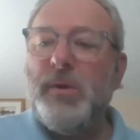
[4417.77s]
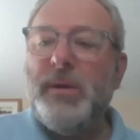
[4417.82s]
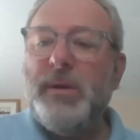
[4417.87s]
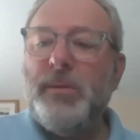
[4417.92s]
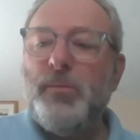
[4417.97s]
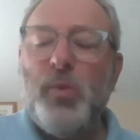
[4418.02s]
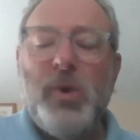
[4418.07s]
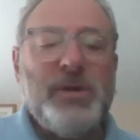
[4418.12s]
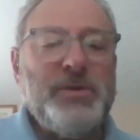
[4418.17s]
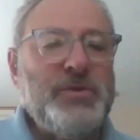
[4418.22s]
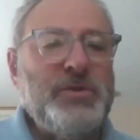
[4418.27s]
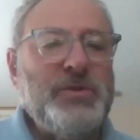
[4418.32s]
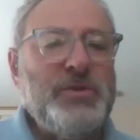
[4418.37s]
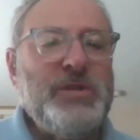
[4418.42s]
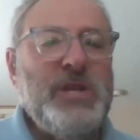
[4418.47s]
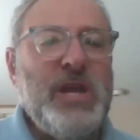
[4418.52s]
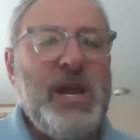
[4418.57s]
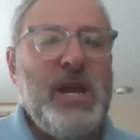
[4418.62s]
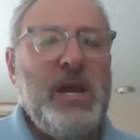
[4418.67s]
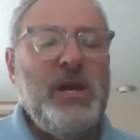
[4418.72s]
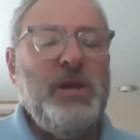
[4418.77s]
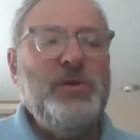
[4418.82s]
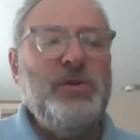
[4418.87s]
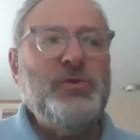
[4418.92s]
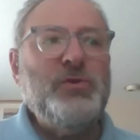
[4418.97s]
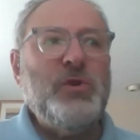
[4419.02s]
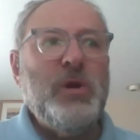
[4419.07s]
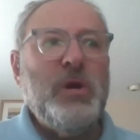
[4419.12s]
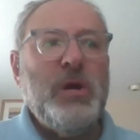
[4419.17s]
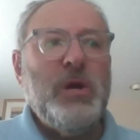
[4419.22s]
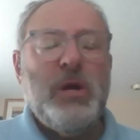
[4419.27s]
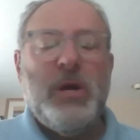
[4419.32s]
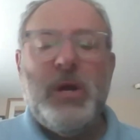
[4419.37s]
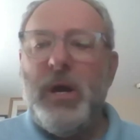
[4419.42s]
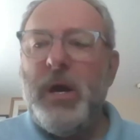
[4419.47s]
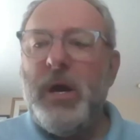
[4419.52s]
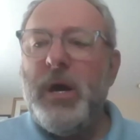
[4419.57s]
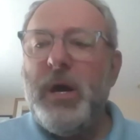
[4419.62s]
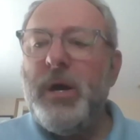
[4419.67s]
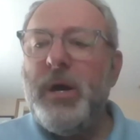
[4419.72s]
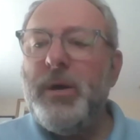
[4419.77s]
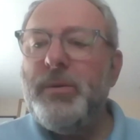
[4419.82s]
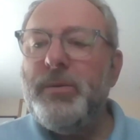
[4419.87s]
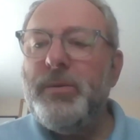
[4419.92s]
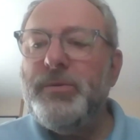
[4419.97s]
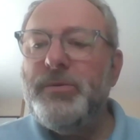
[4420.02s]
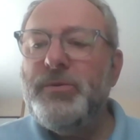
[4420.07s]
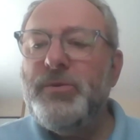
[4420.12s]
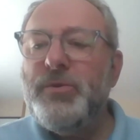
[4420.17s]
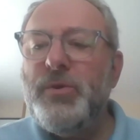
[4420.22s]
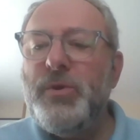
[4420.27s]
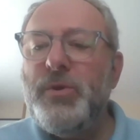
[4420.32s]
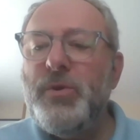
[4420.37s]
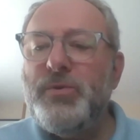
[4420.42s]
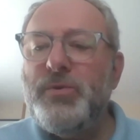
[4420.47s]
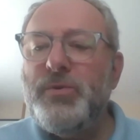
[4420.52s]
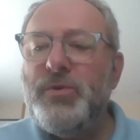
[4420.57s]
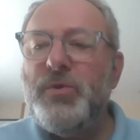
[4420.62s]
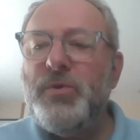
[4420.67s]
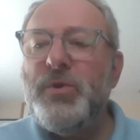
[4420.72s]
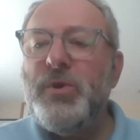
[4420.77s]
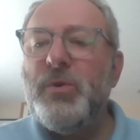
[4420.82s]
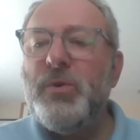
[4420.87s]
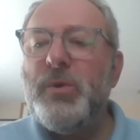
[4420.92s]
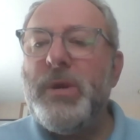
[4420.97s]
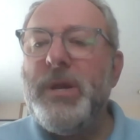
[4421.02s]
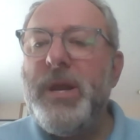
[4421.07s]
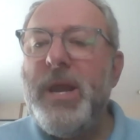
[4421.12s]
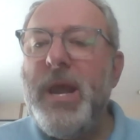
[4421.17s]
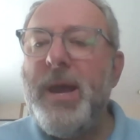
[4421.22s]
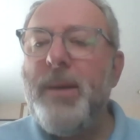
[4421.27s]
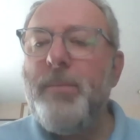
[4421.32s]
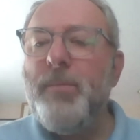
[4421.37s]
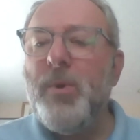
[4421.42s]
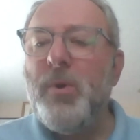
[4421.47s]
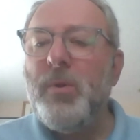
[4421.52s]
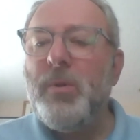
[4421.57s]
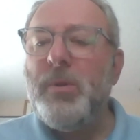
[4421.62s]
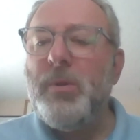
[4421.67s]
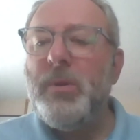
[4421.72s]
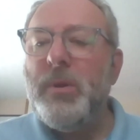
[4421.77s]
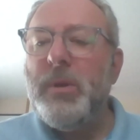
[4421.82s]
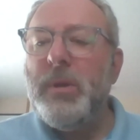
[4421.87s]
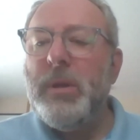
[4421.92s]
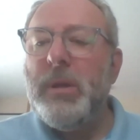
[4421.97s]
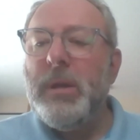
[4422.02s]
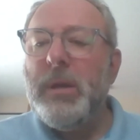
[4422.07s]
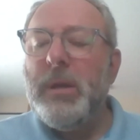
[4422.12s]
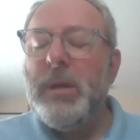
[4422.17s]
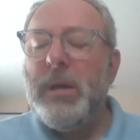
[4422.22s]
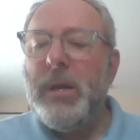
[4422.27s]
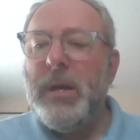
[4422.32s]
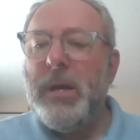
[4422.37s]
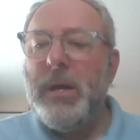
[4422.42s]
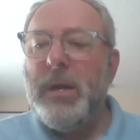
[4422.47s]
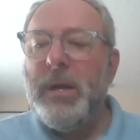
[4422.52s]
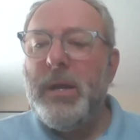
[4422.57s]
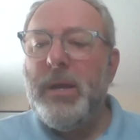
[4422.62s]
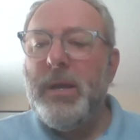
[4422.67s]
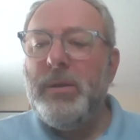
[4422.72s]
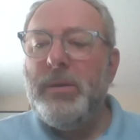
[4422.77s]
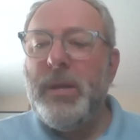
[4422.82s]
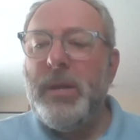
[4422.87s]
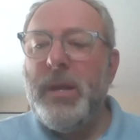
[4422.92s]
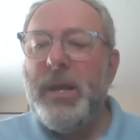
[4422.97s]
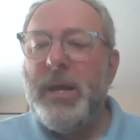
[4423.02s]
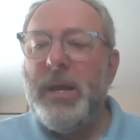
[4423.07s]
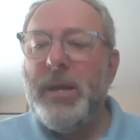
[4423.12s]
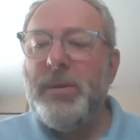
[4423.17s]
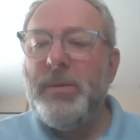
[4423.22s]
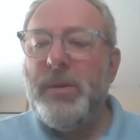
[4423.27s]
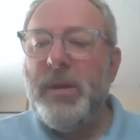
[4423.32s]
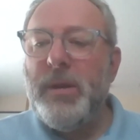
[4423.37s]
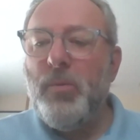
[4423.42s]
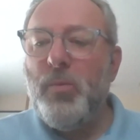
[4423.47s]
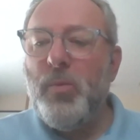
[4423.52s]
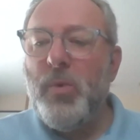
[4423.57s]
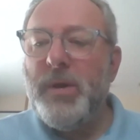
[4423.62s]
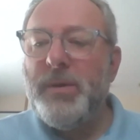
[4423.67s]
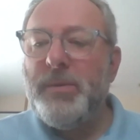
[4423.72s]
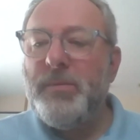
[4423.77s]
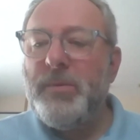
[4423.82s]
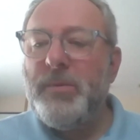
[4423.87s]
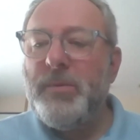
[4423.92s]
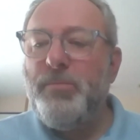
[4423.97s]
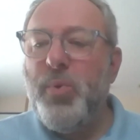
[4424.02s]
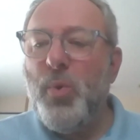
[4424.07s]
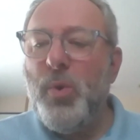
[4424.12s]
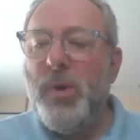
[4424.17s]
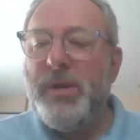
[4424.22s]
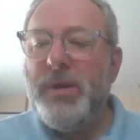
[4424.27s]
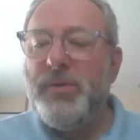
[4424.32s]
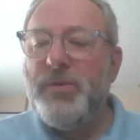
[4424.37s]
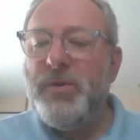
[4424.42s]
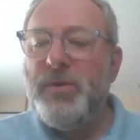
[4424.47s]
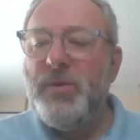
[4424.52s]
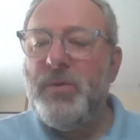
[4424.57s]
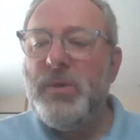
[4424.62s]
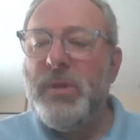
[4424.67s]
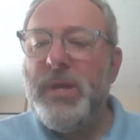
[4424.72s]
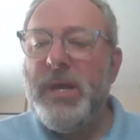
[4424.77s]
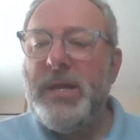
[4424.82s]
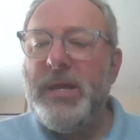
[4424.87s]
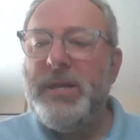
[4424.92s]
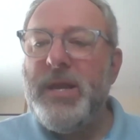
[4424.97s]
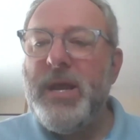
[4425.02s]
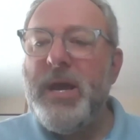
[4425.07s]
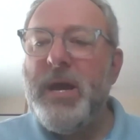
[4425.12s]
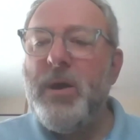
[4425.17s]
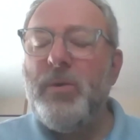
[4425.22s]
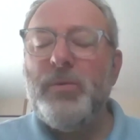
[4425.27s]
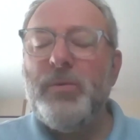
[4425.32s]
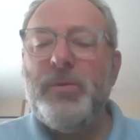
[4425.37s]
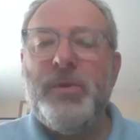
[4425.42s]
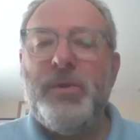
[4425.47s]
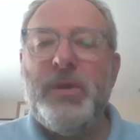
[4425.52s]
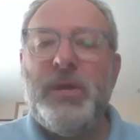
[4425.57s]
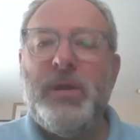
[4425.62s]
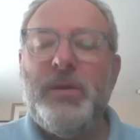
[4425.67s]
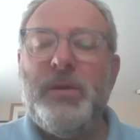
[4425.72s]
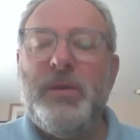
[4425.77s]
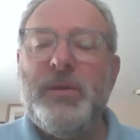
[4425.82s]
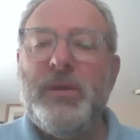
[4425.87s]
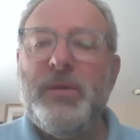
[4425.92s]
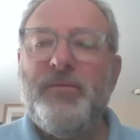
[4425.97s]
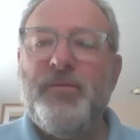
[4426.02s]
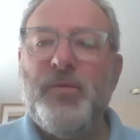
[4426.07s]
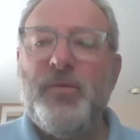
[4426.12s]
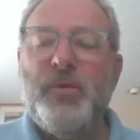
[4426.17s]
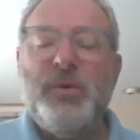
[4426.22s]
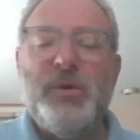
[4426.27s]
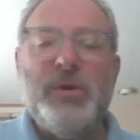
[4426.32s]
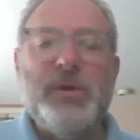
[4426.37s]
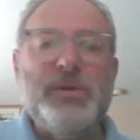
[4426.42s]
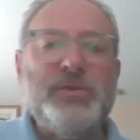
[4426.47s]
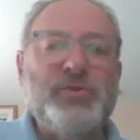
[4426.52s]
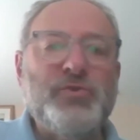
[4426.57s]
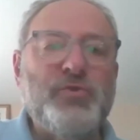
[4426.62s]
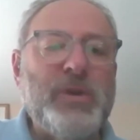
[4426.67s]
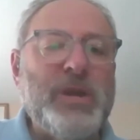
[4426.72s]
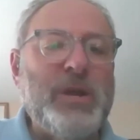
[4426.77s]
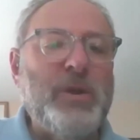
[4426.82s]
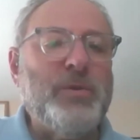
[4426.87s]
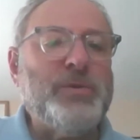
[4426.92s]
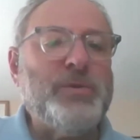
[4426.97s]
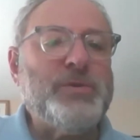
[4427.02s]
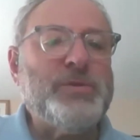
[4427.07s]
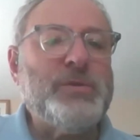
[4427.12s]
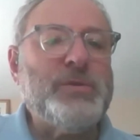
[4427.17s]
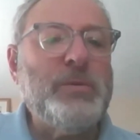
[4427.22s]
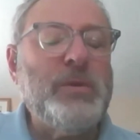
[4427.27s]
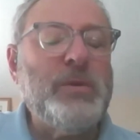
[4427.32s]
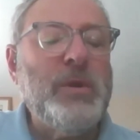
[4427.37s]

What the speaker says: At what stage do you do your enamel, and at what point do you lay down the fruit and stringers?